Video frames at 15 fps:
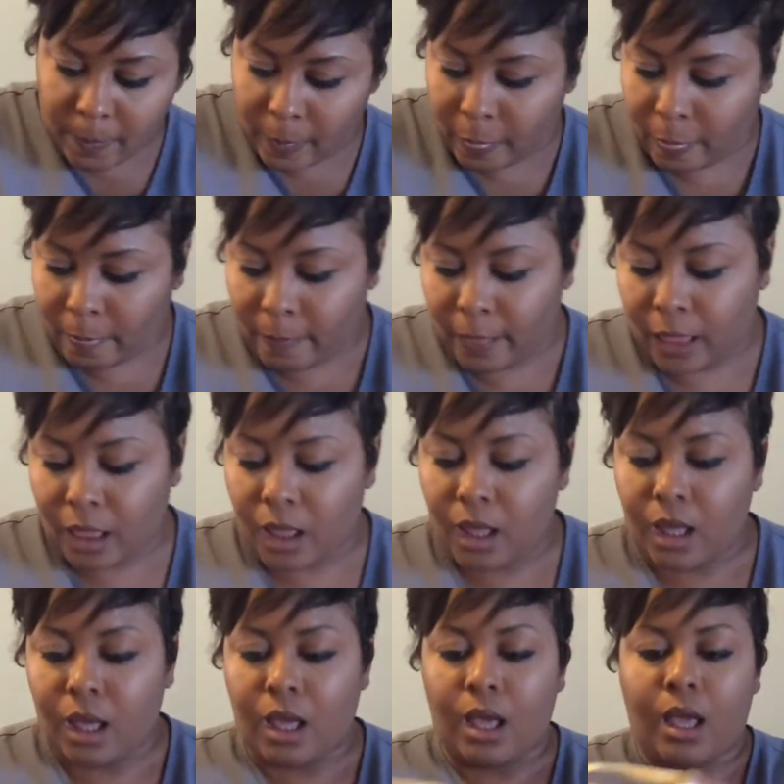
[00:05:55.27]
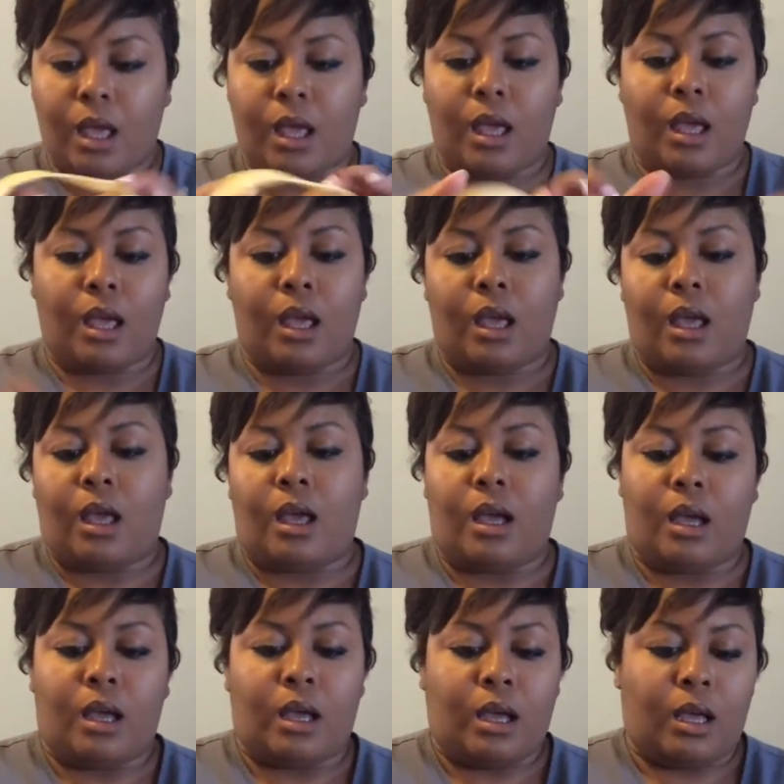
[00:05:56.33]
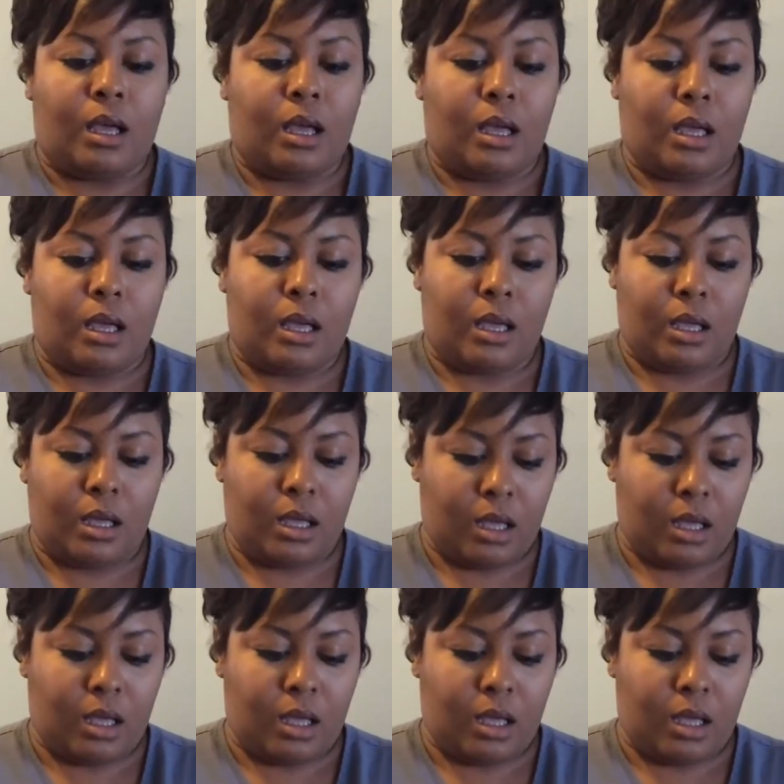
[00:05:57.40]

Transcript: Nothing is said.